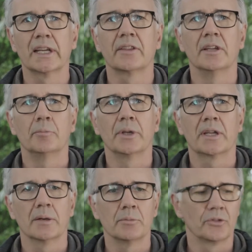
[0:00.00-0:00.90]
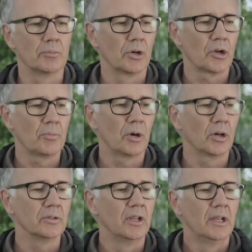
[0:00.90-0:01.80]
that becomes the
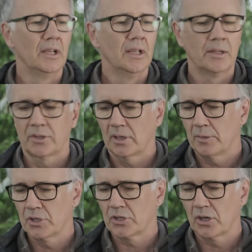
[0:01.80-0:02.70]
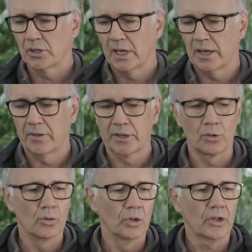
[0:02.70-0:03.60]
monopod. So let me show you how that
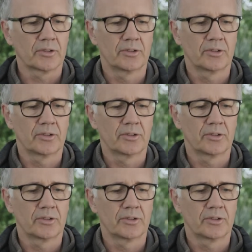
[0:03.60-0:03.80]
all works.